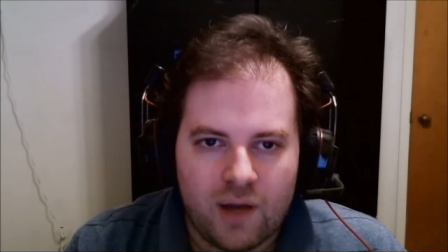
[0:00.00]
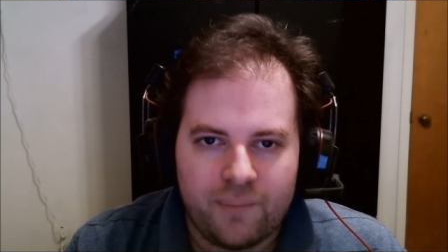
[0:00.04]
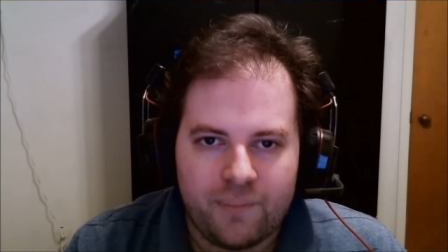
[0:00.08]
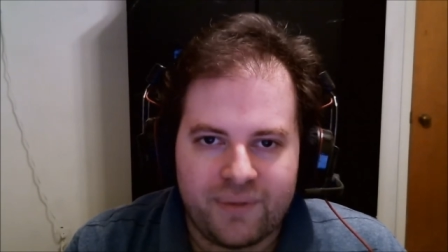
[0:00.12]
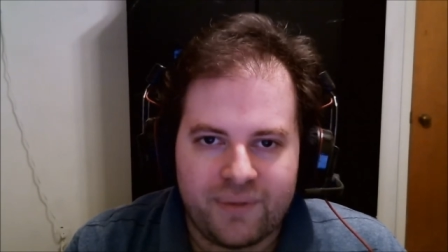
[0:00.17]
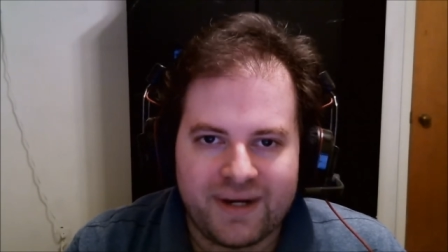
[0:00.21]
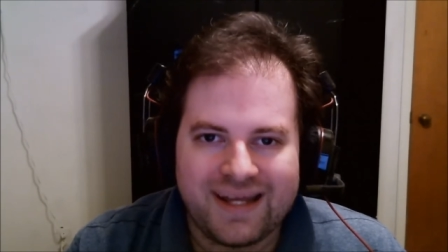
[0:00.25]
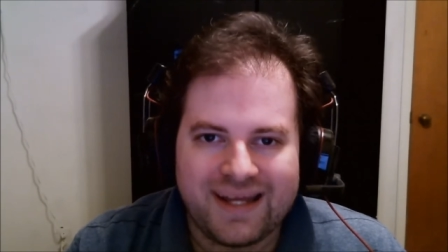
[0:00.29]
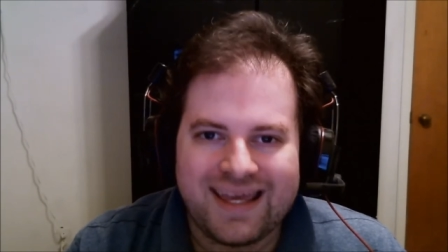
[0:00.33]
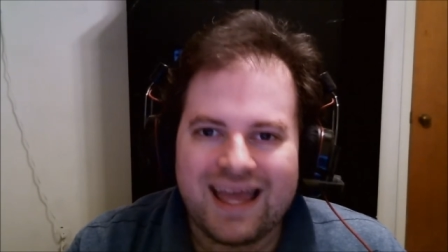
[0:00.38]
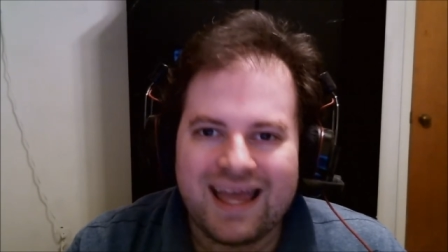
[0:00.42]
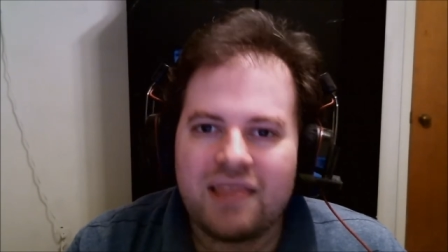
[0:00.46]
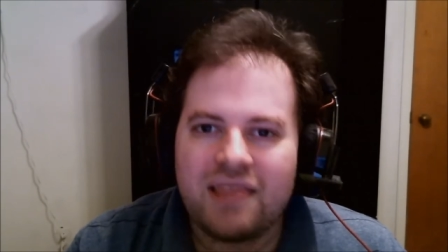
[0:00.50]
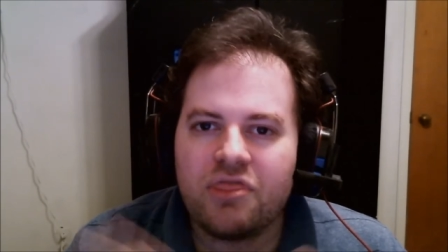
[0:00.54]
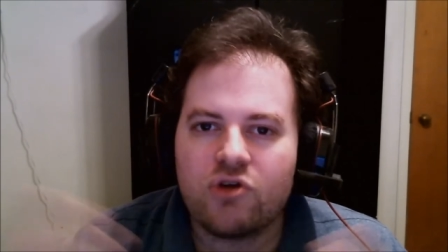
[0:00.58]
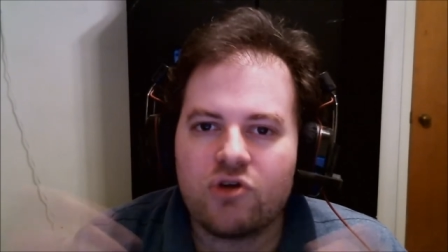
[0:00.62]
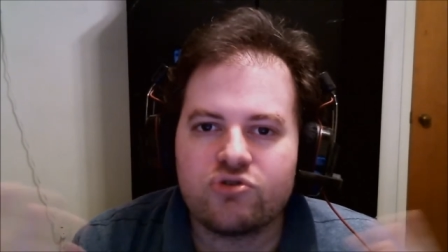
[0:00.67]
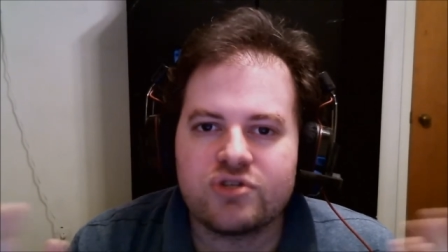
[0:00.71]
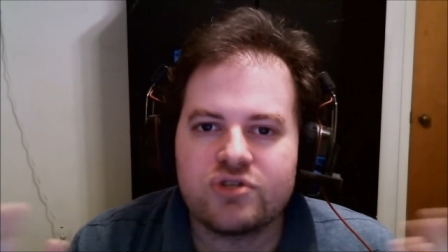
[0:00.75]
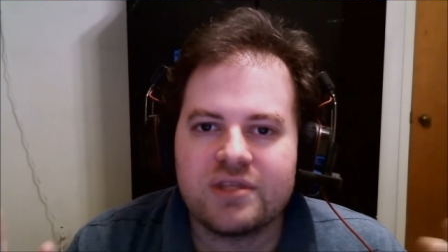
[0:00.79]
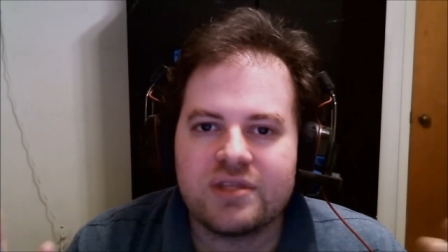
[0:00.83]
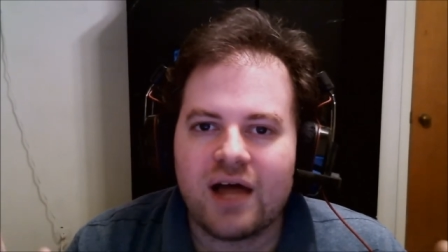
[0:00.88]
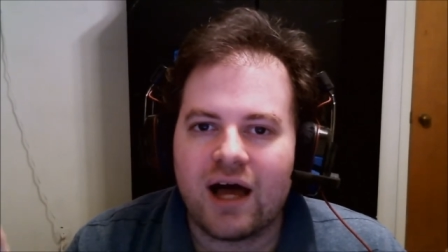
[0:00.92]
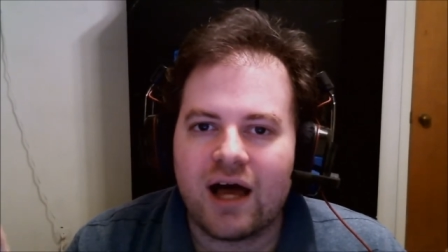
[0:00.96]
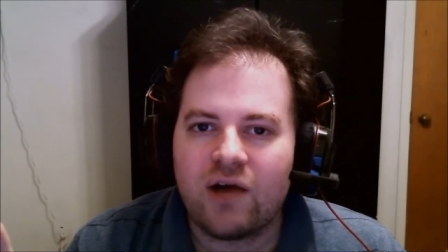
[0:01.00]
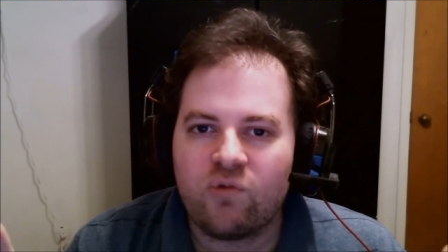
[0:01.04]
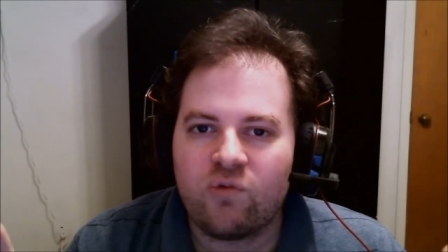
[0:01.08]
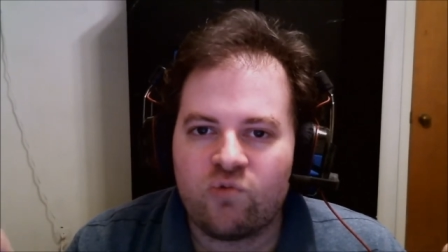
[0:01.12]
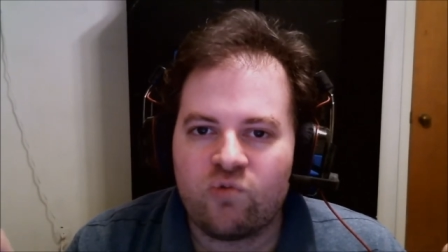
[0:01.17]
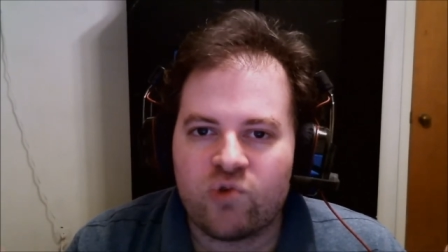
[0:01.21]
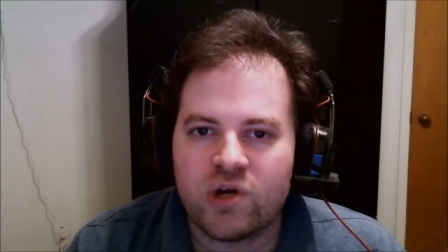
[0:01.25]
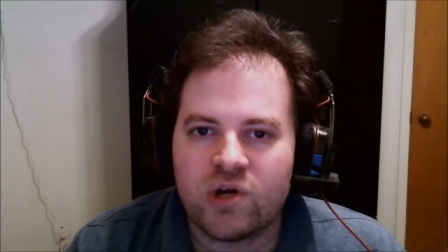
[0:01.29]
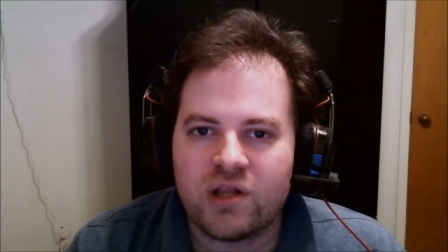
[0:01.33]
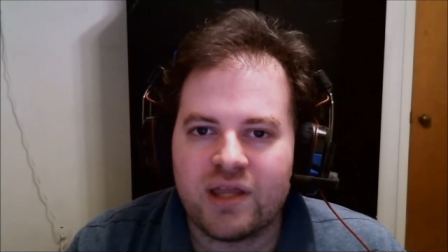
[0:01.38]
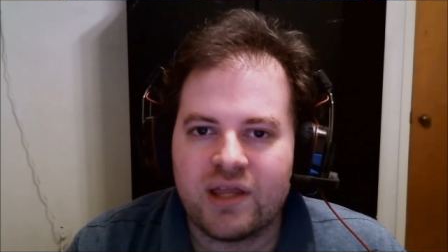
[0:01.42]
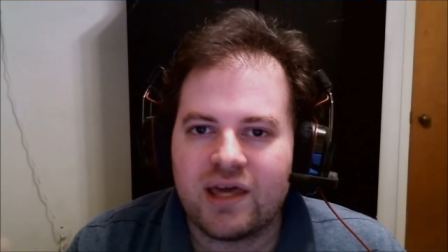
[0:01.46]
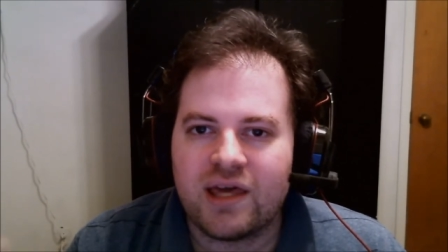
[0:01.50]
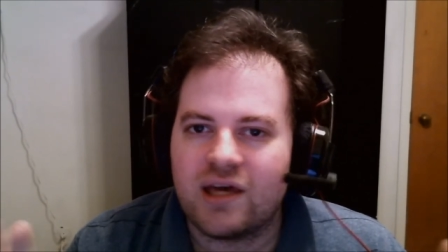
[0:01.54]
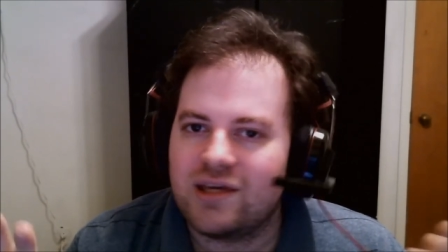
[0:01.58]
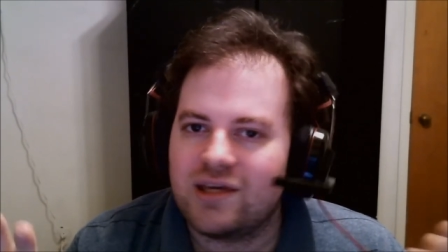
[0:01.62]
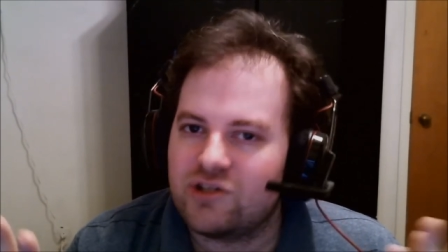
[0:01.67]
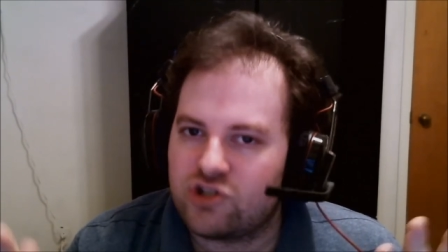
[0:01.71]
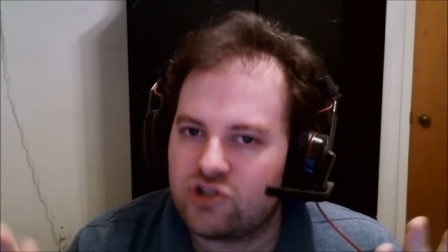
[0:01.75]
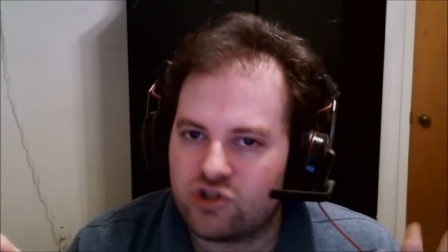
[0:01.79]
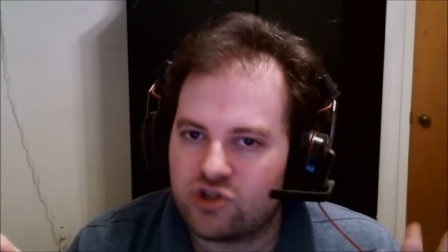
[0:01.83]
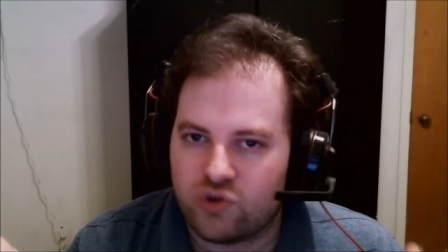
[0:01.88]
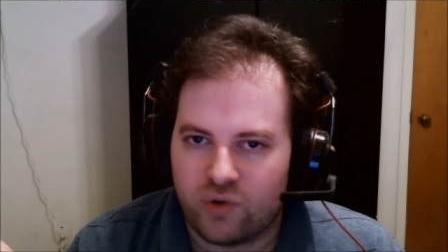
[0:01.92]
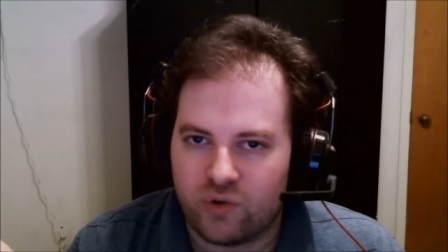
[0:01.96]
but again, there's not really a
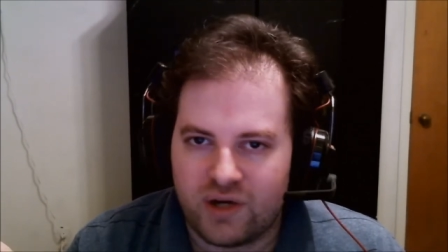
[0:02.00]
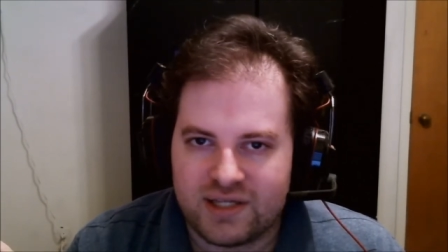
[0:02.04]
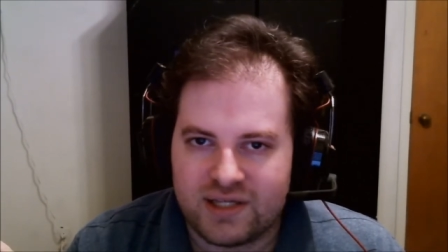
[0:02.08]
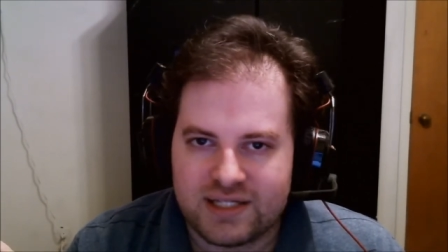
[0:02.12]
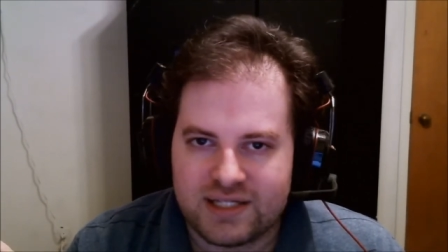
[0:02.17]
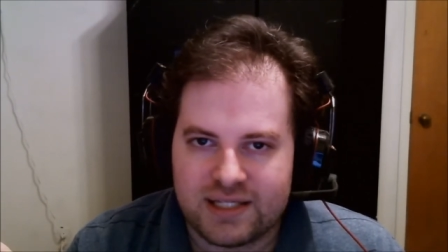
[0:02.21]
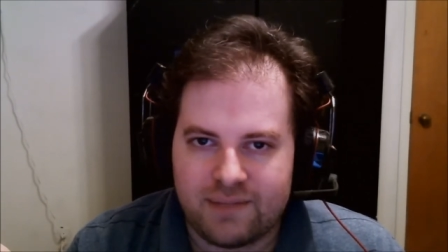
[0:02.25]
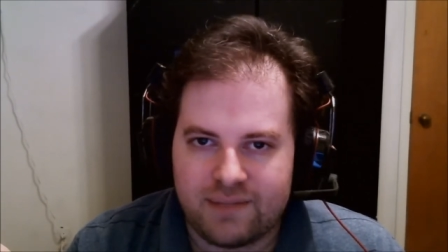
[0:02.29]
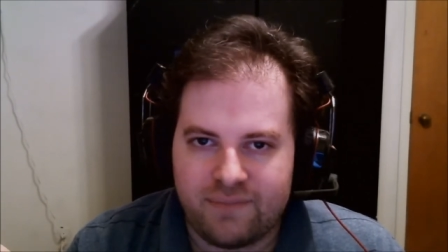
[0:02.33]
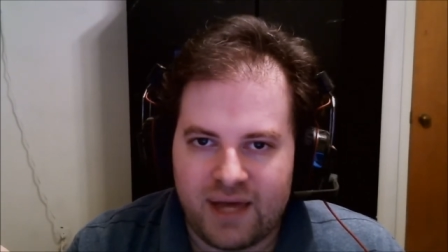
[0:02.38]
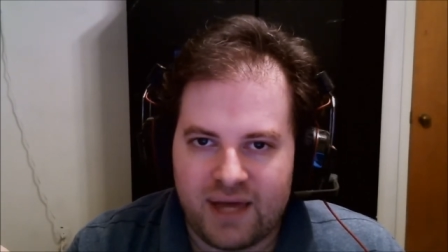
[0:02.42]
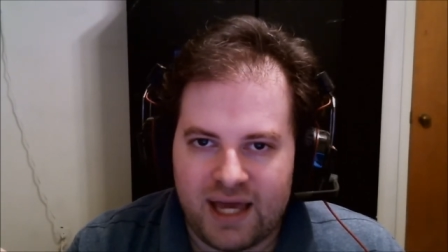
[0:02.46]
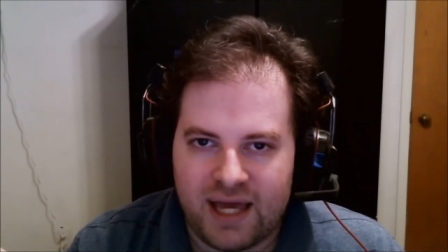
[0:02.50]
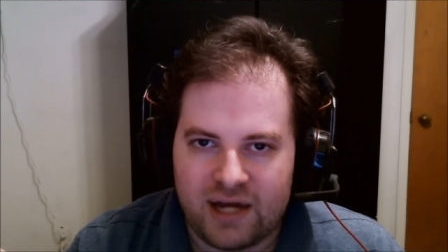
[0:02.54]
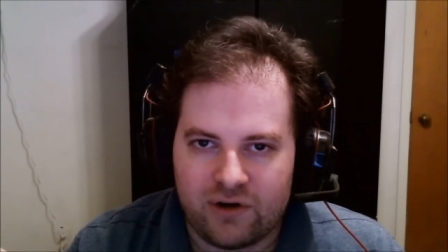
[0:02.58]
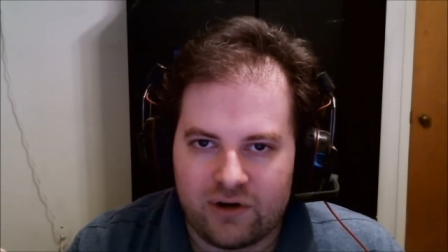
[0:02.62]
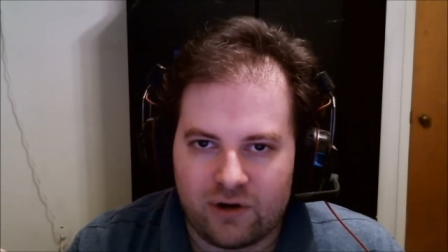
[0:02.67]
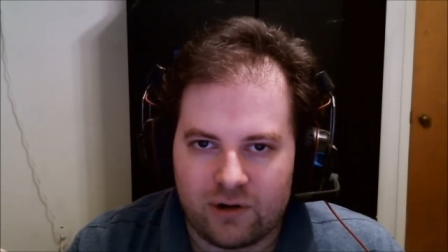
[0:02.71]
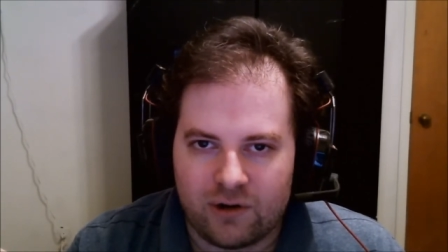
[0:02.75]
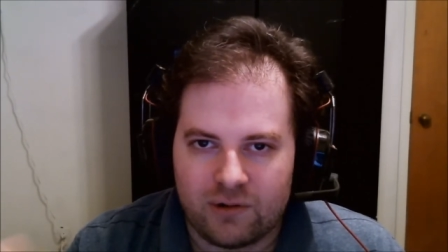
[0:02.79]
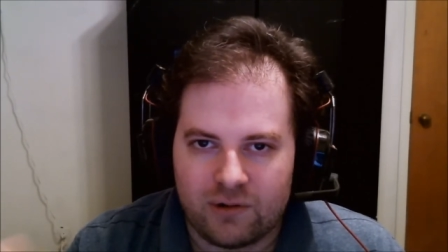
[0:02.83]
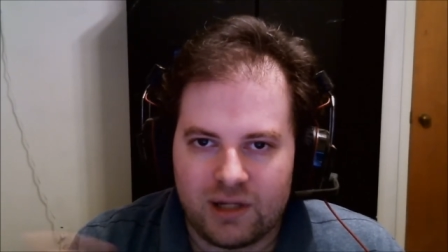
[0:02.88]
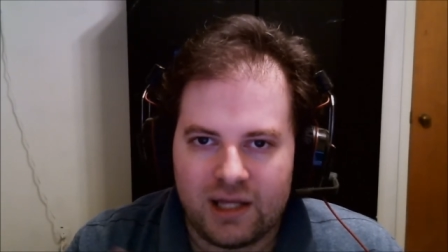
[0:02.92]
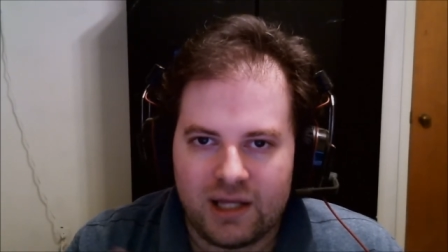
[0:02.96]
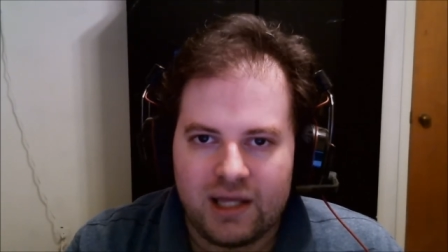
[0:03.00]
choice in the matter.